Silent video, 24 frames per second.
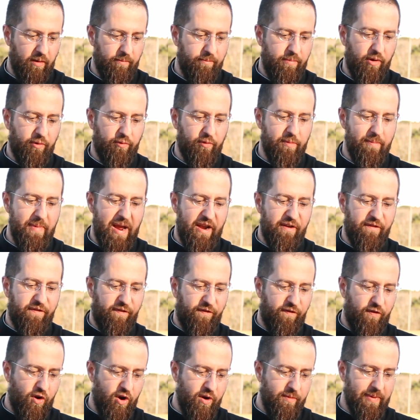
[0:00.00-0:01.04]
but remain
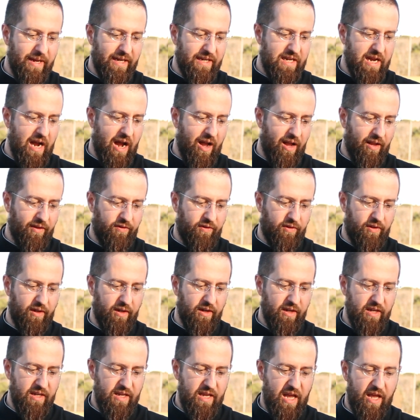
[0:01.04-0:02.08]
firm and constant
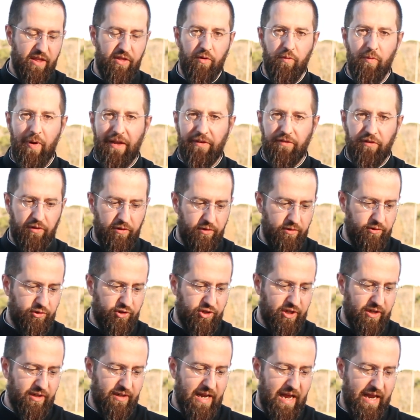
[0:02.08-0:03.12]
in the
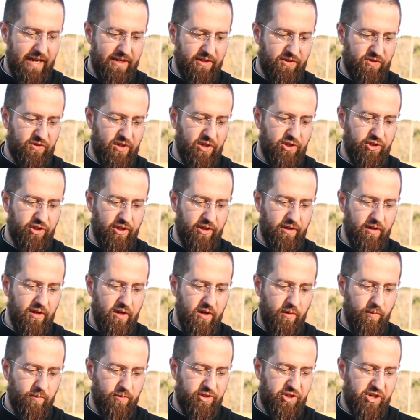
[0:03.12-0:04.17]
resolution and decision
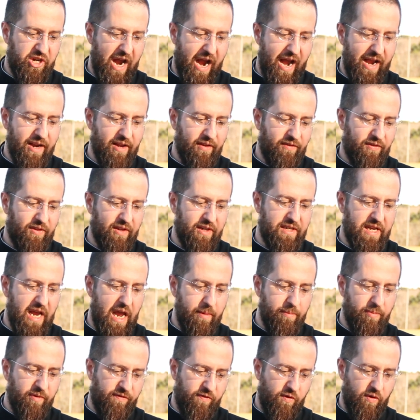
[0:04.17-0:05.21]
which guide us the day
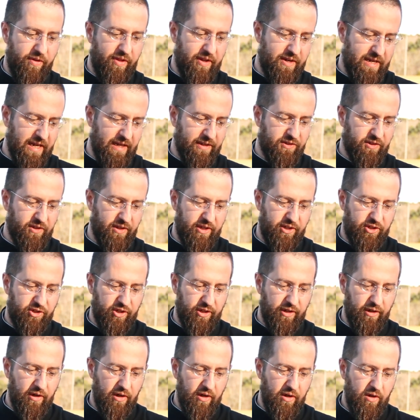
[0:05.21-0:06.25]
before the
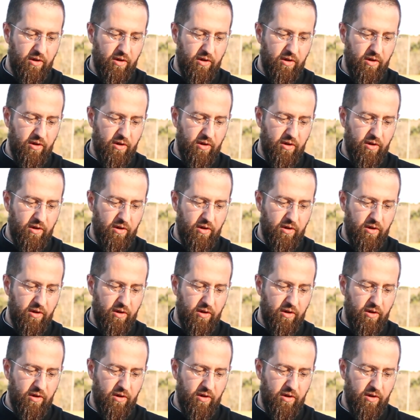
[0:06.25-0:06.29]
desolation,